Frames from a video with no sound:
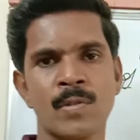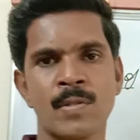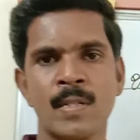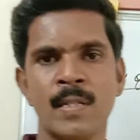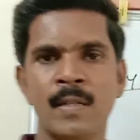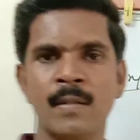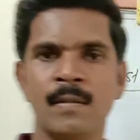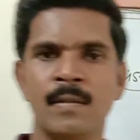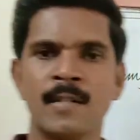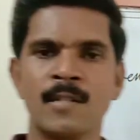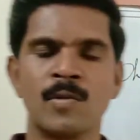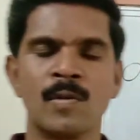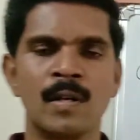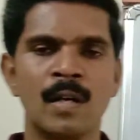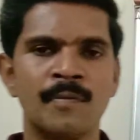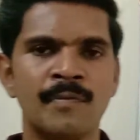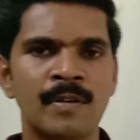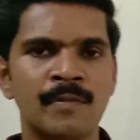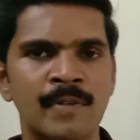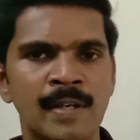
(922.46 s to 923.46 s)
question. It is one
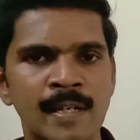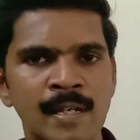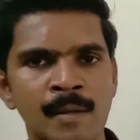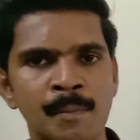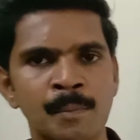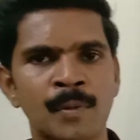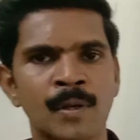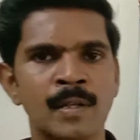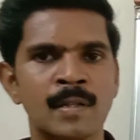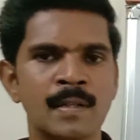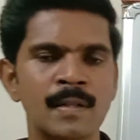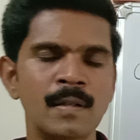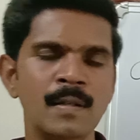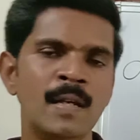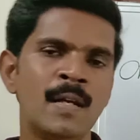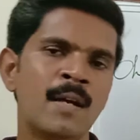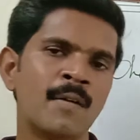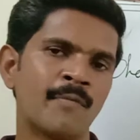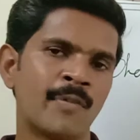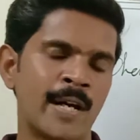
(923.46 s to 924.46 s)
of a very important
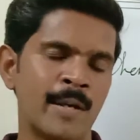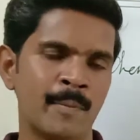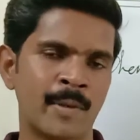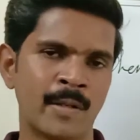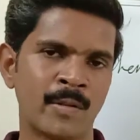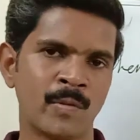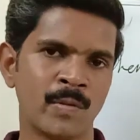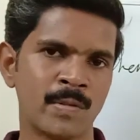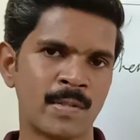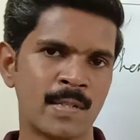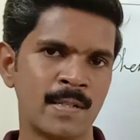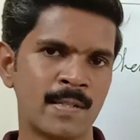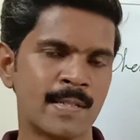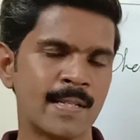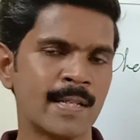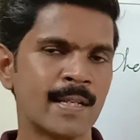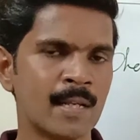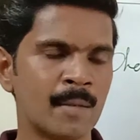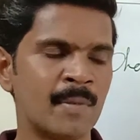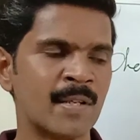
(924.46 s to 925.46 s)
5-mark question.
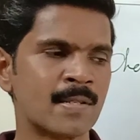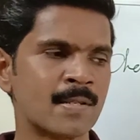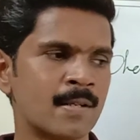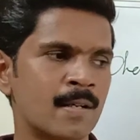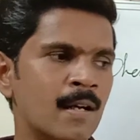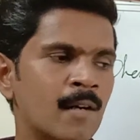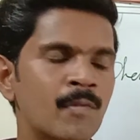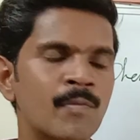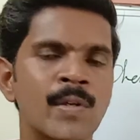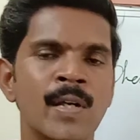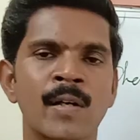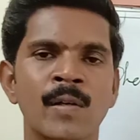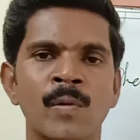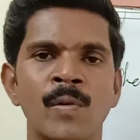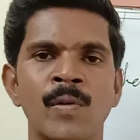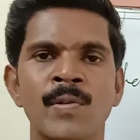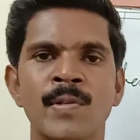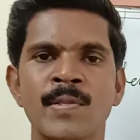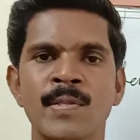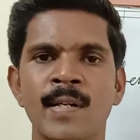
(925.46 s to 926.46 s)
See chemistry. Now we are
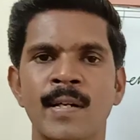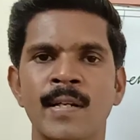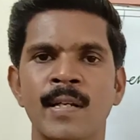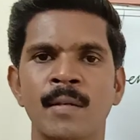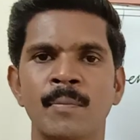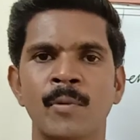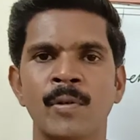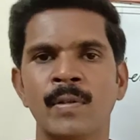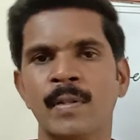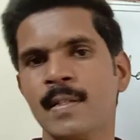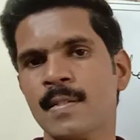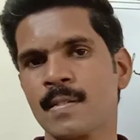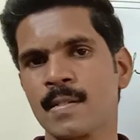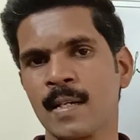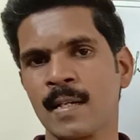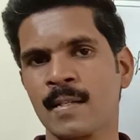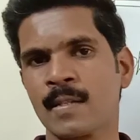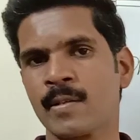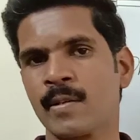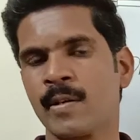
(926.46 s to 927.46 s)
going to study about the
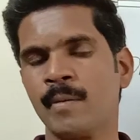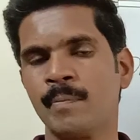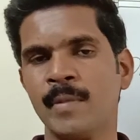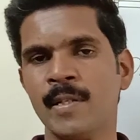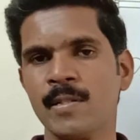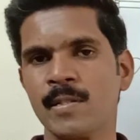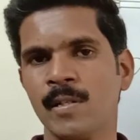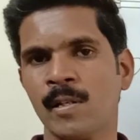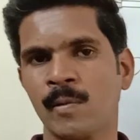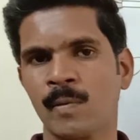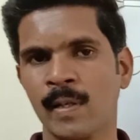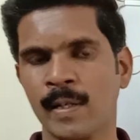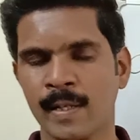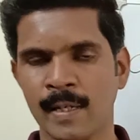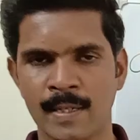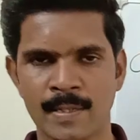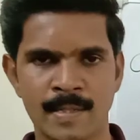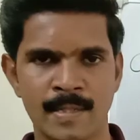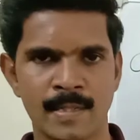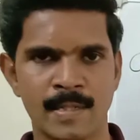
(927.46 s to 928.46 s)
structure of this nucleic
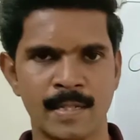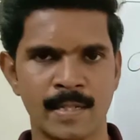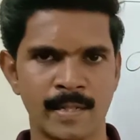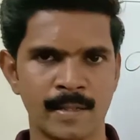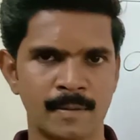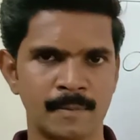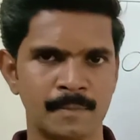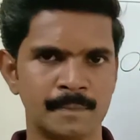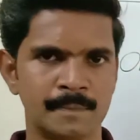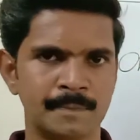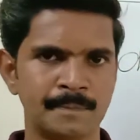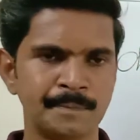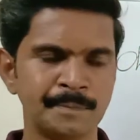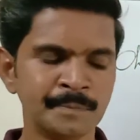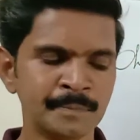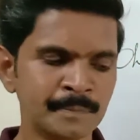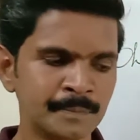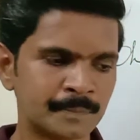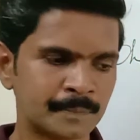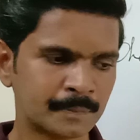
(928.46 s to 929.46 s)
acid.
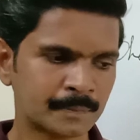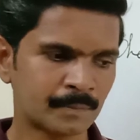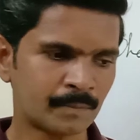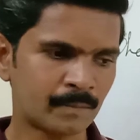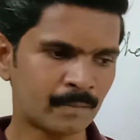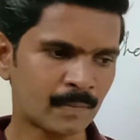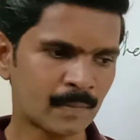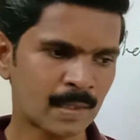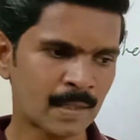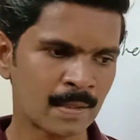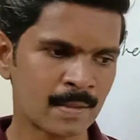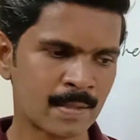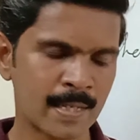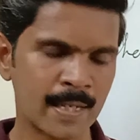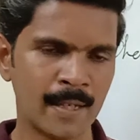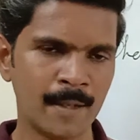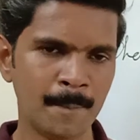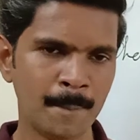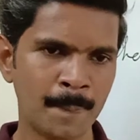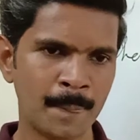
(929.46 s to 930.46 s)

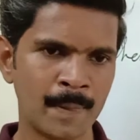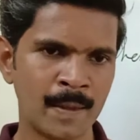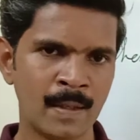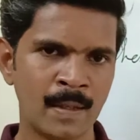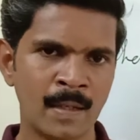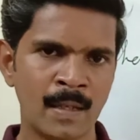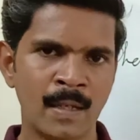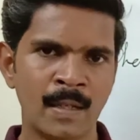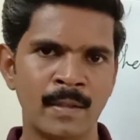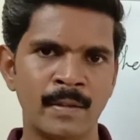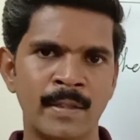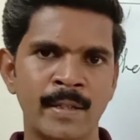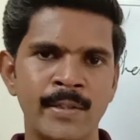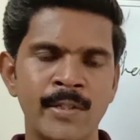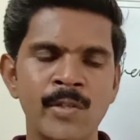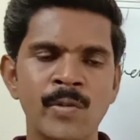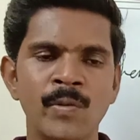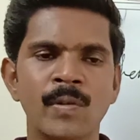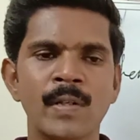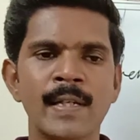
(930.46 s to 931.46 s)
See, the
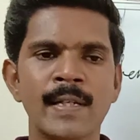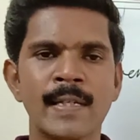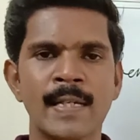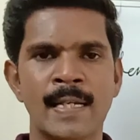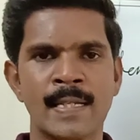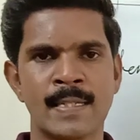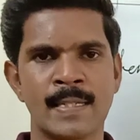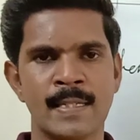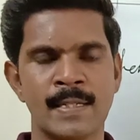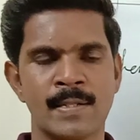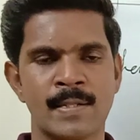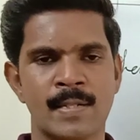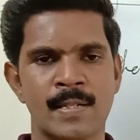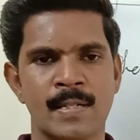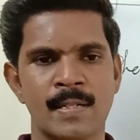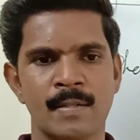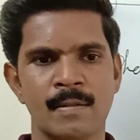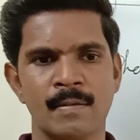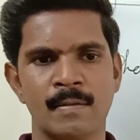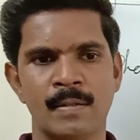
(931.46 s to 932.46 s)
nucleic acid
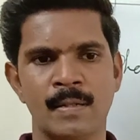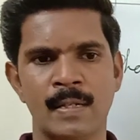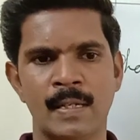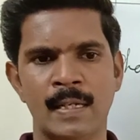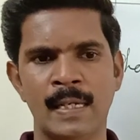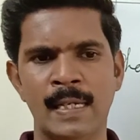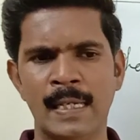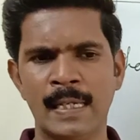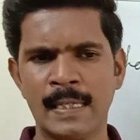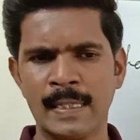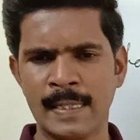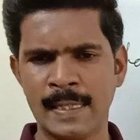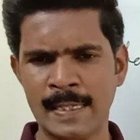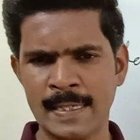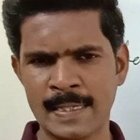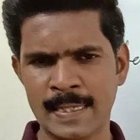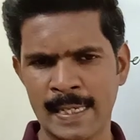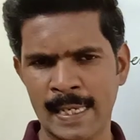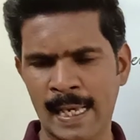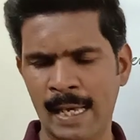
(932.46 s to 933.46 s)

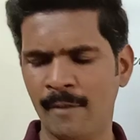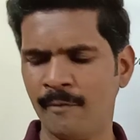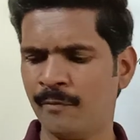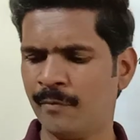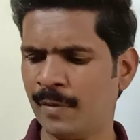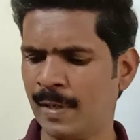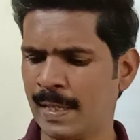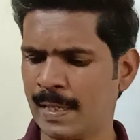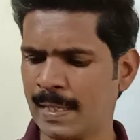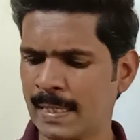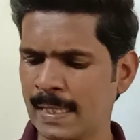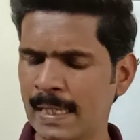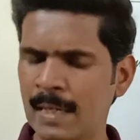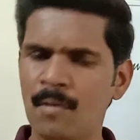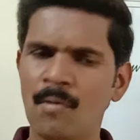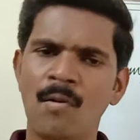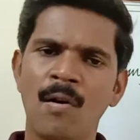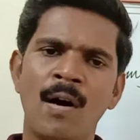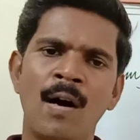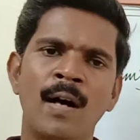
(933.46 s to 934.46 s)
is a very
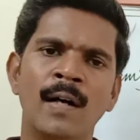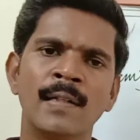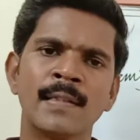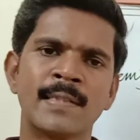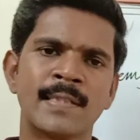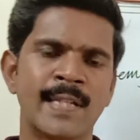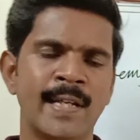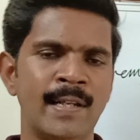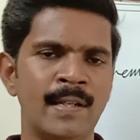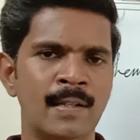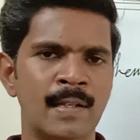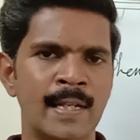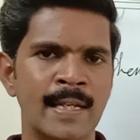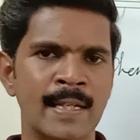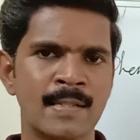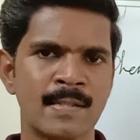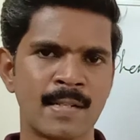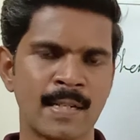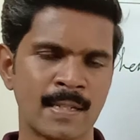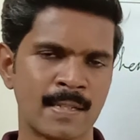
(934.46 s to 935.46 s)
long chain-like
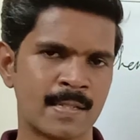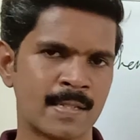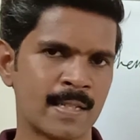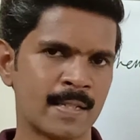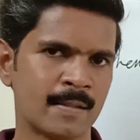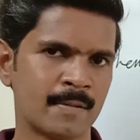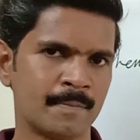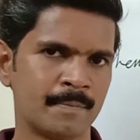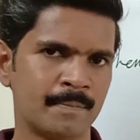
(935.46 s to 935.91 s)
structure,